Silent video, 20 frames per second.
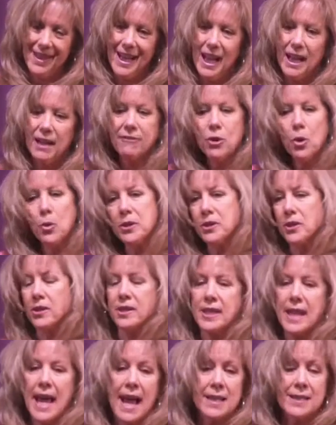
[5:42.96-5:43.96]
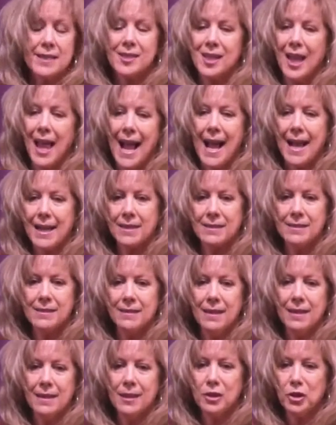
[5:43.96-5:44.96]
And of course, the slacks
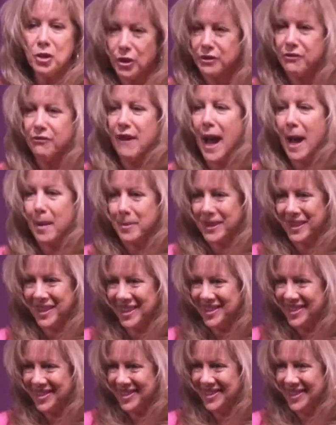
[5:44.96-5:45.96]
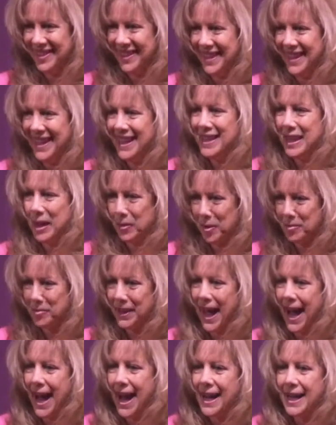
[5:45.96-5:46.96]
looked fabulous. They were
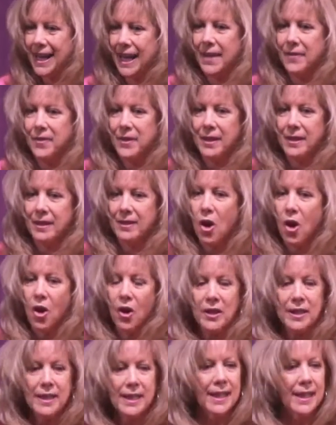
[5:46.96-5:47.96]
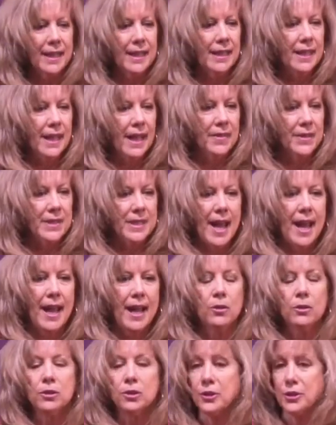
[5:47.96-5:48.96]
black, and the cardigan and the
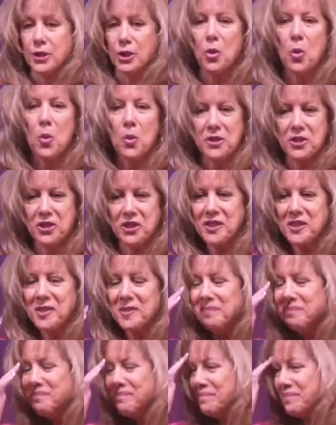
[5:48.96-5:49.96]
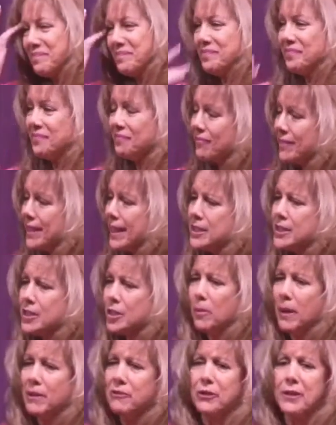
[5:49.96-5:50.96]
tank looked gorgeous. And
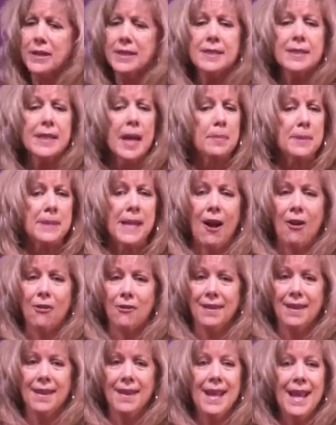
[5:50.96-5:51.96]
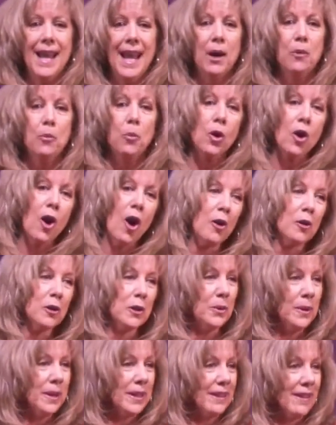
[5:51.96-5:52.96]
so my friend steps out, and we're all
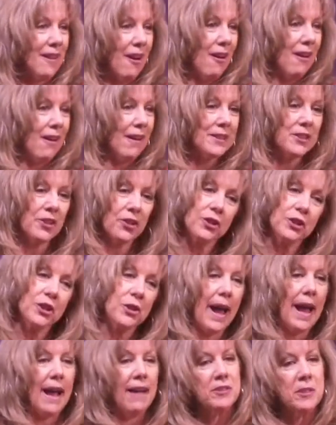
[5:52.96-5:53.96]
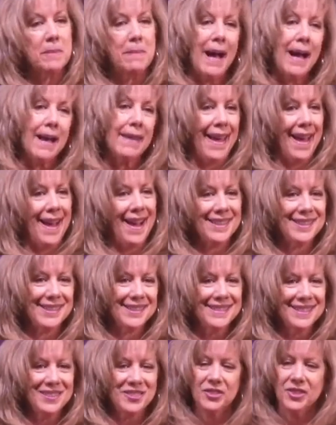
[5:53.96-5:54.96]
oohing and ahhing, girl, you have to buy that.
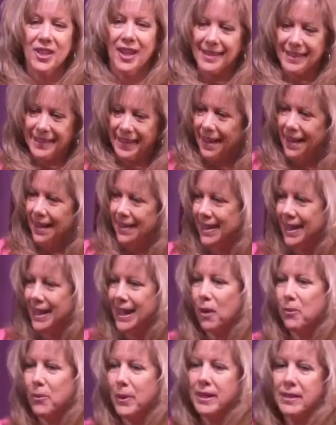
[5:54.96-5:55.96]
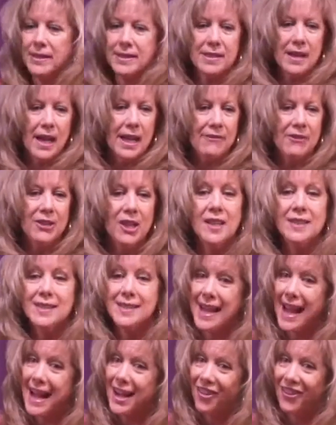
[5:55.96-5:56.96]
She's like, yeah, I think I will. It's not even on
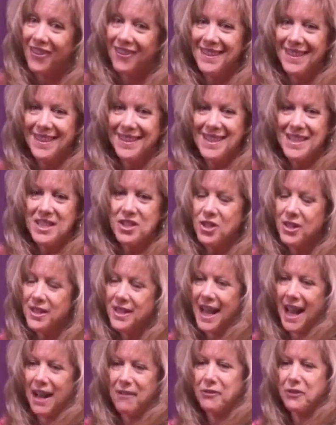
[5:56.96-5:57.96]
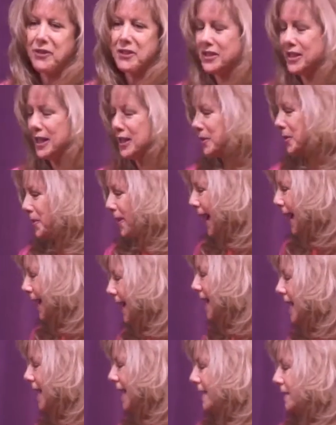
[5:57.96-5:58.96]
sale. She didn't head for the sales
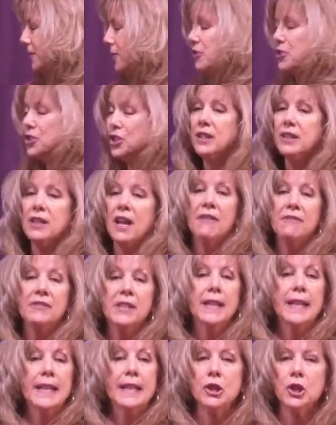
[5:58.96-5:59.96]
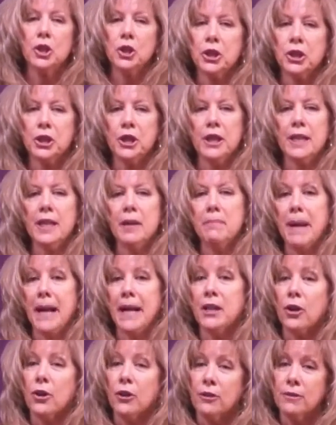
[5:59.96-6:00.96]
rack, so she loved it. It looked good. It
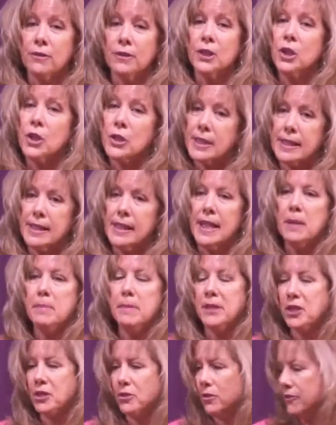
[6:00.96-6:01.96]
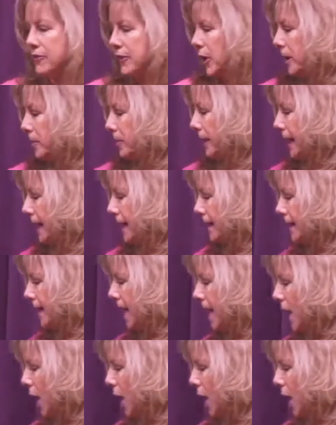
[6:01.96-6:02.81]
made her look slim, and she was very pleased.